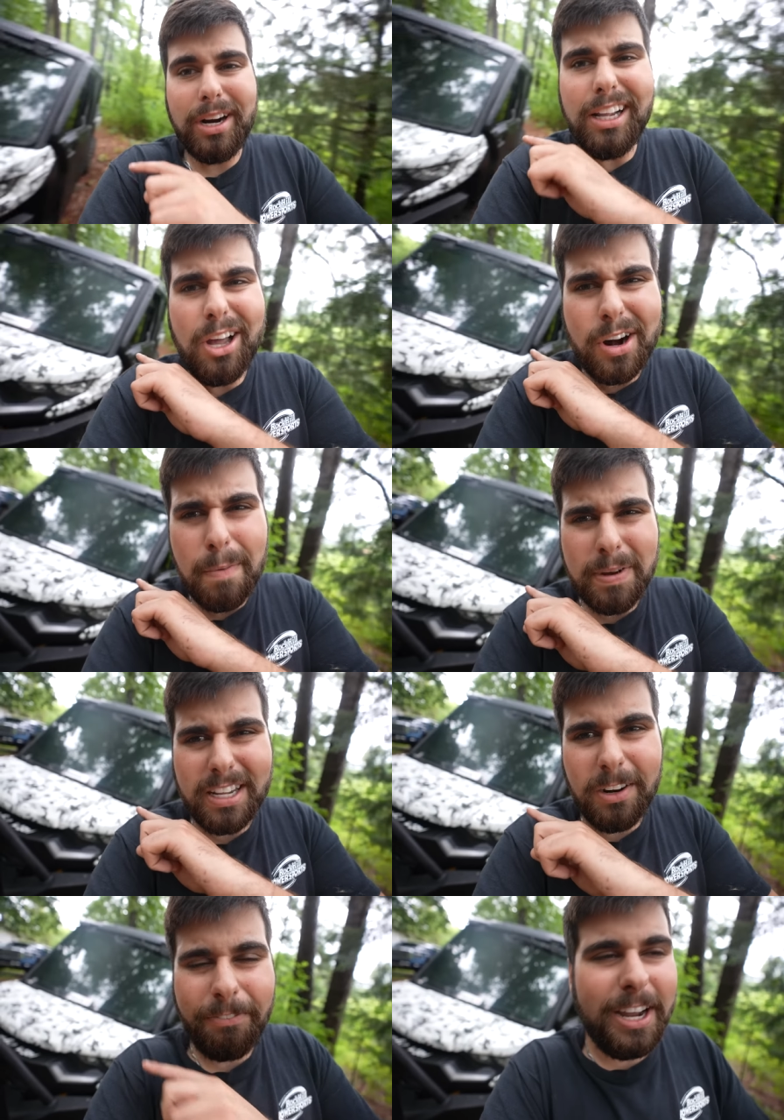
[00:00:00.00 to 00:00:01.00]
we're gonna load up in
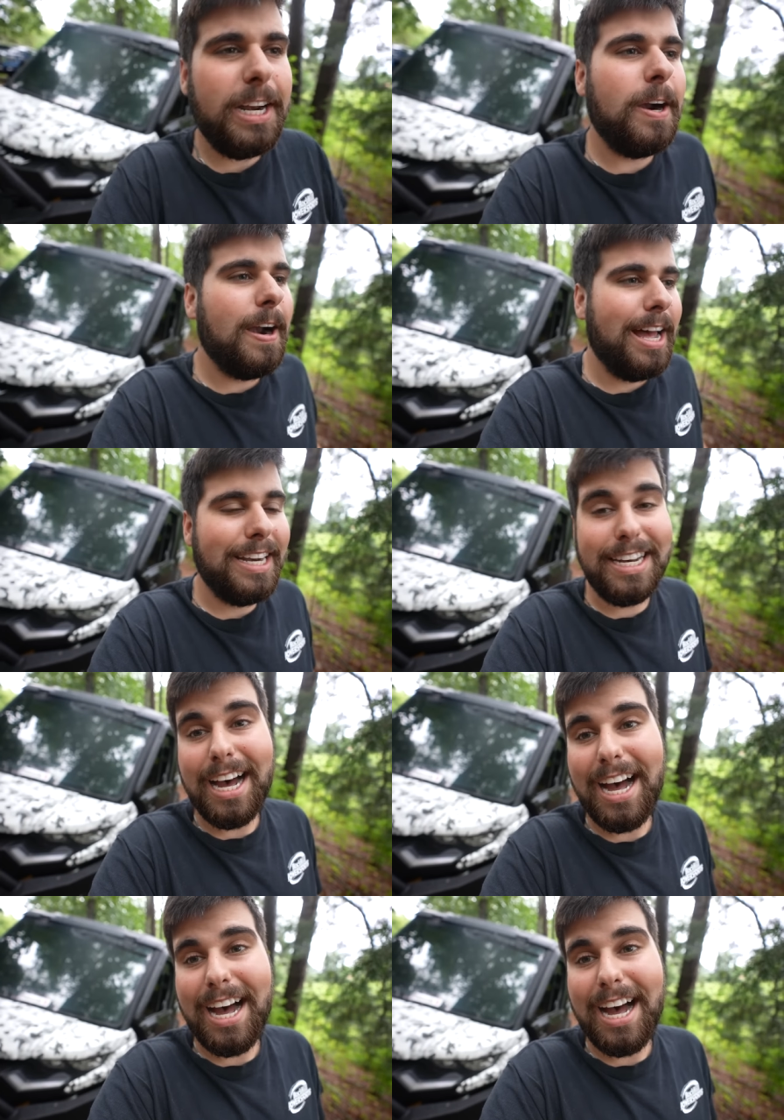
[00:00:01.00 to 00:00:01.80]
the Defender, and